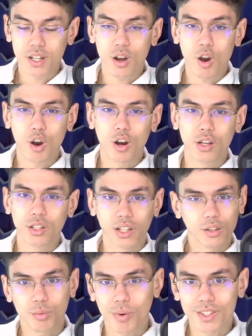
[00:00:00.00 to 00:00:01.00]
on like
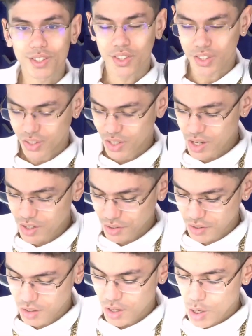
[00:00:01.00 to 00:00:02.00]
the rest of the
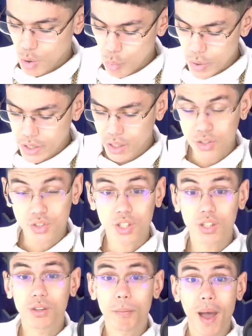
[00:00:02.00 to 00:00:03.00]
season, we could see
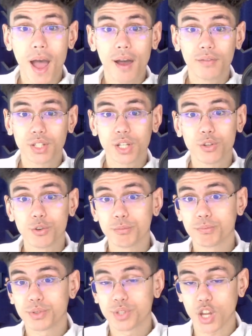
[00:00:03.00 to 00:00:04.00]
the Mavs either
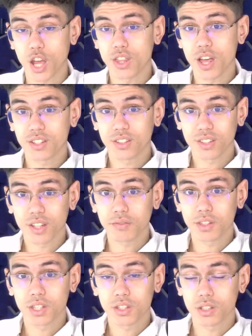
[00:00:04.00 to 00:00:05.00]
stay as the
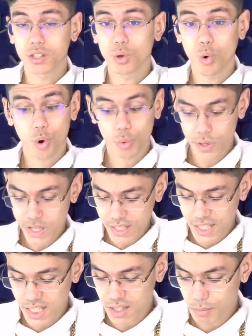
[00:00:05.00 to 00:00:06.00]
seventh seed or we could
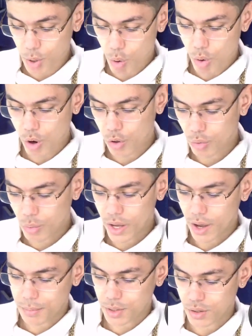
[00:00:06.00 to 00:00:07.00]
see them go all the way
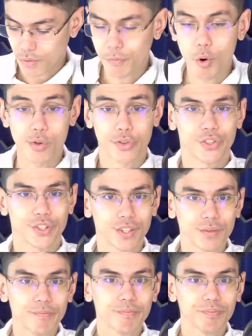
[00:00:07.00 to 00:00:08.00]
up to the fourth seed.
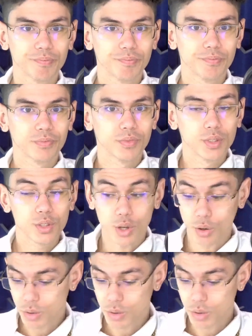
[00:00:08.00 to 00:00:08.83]
So,